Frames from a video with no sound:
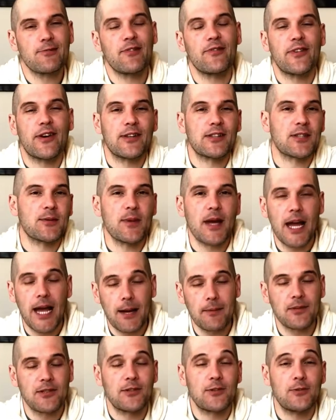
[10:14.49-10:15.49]
We found some
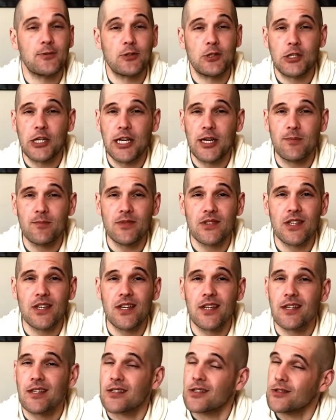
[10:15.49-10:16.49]
absolute gems.
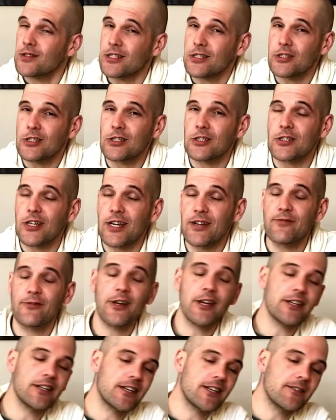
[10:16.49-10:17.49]
So let's just dive
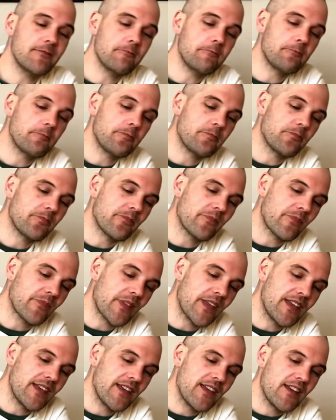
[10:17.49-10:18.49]
right in.
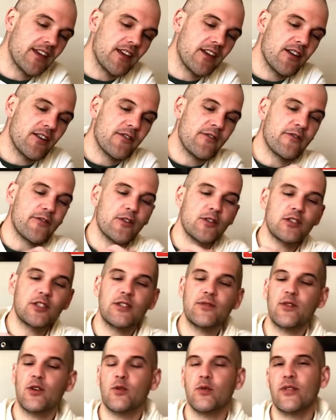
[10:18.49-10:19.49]
First
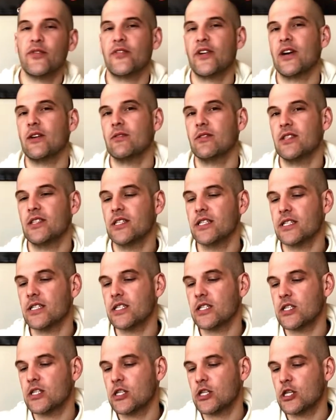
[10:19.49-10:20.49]
of all, we found
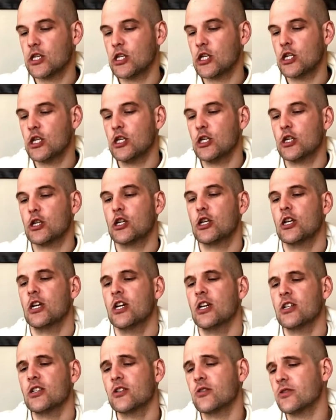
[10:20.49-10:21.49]
this here.
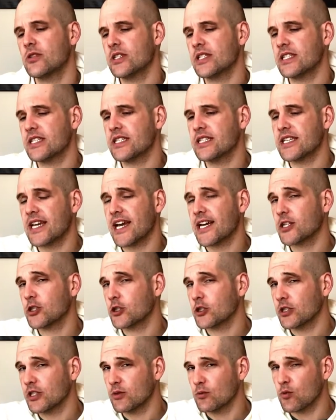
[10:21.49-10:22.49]
So this is
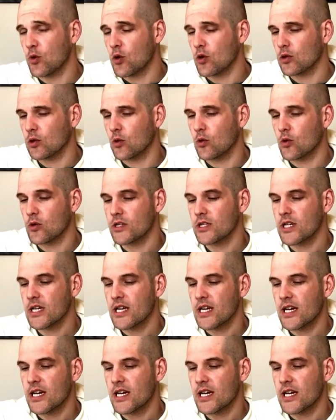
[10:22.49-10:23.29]
actually Warlord.